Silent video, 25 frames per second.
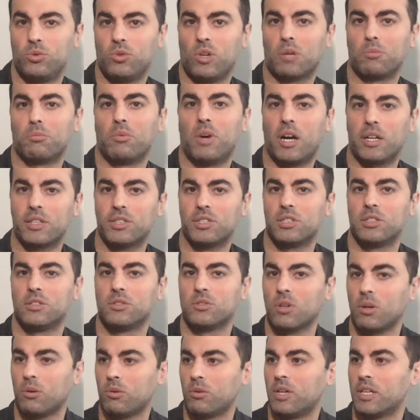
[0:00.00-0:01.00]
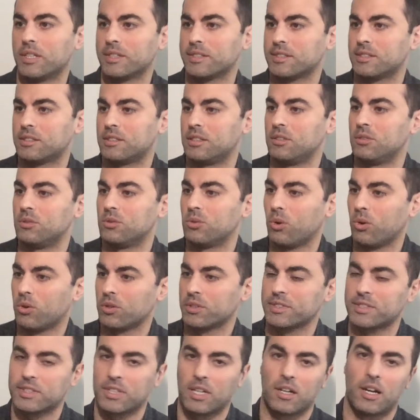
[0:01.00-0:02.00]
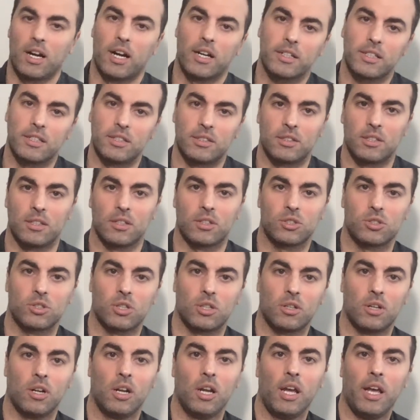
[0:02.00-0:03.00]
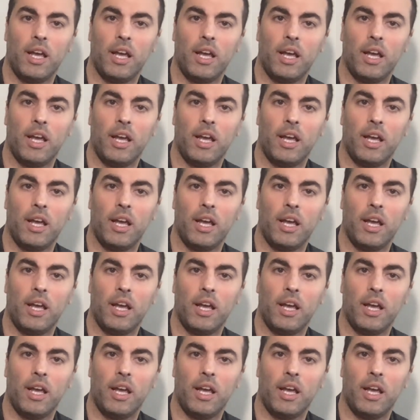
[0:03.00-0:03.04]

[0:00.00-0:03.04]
are marching towards the North Star architecture,